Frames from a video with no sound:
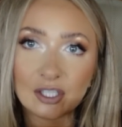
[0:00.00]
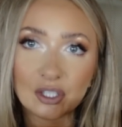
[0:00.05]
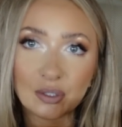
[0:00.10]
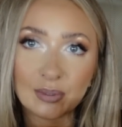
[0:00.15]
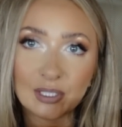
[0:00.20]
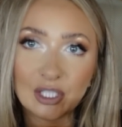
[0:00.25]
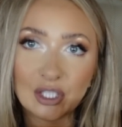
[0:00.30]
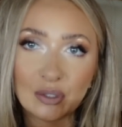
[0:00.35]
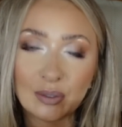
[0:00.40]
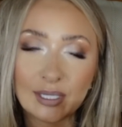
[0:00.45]
Should
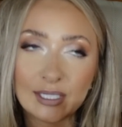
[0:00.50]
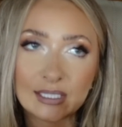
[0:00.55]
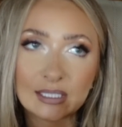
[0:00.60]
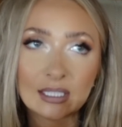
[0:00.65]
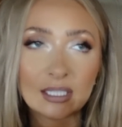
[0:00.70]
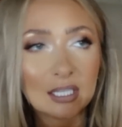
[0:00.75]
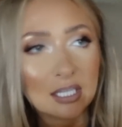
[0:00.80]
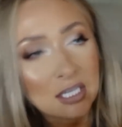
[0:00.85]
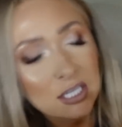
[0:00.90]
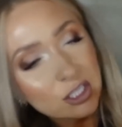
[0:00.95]
we do
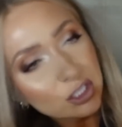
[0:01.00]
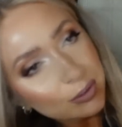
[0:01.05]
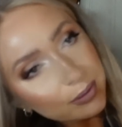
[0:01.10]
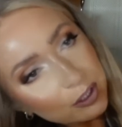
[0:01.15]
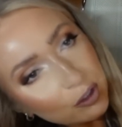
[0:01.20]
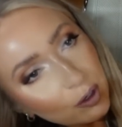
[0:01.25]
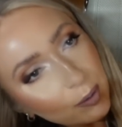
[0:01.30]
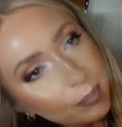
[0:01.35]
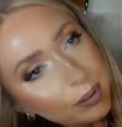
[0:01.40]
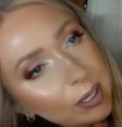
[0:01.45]
it? Should we
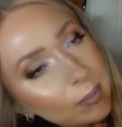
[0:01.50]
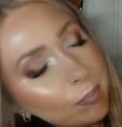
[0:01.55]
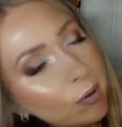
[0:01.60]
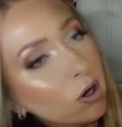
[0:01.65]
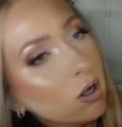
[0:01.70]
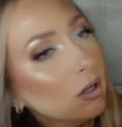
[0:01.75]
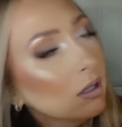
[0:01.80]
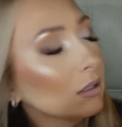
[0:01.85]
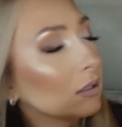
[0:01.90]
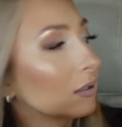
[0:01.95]
do it,
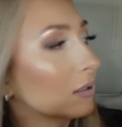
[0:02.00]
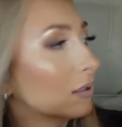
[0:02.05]
people?